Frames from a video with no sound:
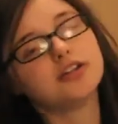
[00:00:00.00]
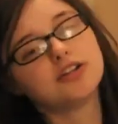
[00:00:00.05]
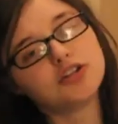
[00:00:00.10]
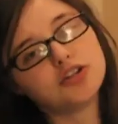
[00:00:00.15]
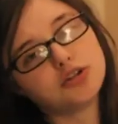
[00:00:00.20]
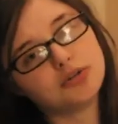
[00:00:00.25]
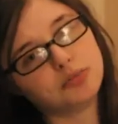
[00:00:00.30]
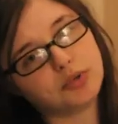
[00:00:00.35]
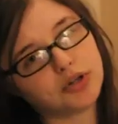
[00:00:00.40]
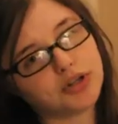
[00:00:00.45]

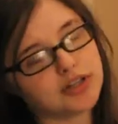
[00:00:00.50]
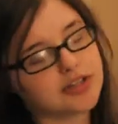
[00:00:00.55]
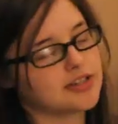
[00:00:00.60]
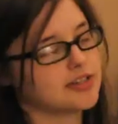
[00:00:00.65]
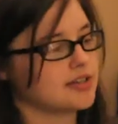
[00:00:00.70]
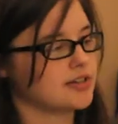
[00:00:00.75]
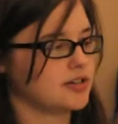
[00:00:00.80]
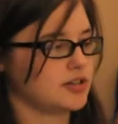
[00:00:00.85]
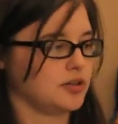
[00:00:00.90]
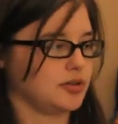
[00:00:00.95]
2
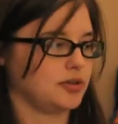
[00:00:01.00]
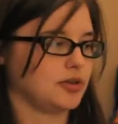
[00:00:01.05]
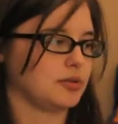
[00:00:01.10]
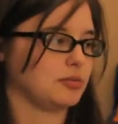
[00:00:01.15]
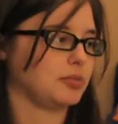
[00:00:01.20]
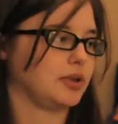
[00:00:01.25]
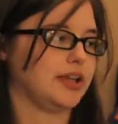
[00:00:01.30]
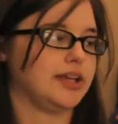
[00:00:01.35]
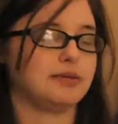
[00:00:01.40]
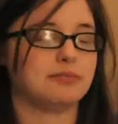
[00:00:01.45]
books to
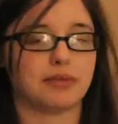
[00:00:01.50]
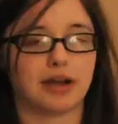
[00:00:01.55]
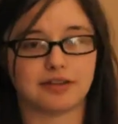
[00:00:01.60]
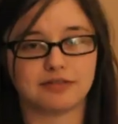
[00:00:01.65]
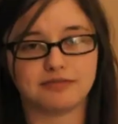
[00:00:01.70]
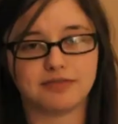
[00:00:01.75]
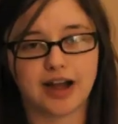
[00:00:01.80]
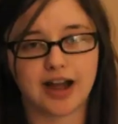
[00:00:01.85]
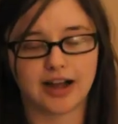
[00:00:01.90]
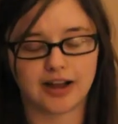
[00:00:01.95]
complete my
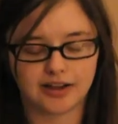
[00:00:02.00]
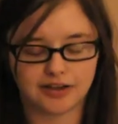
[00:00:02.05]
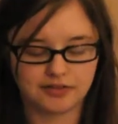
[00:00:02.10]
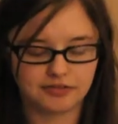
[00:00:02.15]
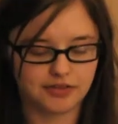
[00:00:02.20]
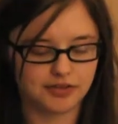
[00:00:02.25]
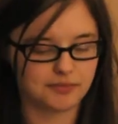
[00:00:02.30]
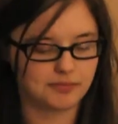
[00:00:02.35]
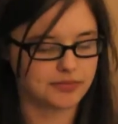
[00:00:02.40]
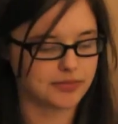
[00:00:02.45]

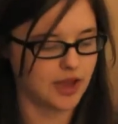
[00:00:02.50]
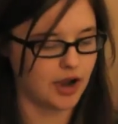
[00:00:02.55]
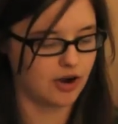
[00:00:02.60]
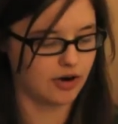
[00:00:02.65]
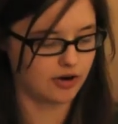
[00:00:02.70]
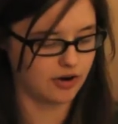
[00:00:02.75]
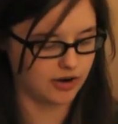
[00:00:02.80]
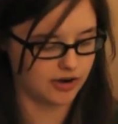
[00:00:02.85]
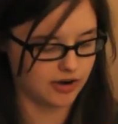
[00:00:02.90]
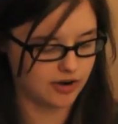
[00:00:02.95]
5
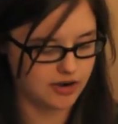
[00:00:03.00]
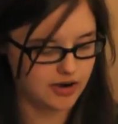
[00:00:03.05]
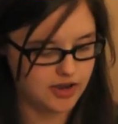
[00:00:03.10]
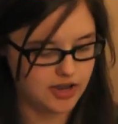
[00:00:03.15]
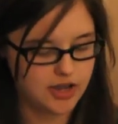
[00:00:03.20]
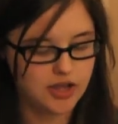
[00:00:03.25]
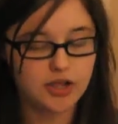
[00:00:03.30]
are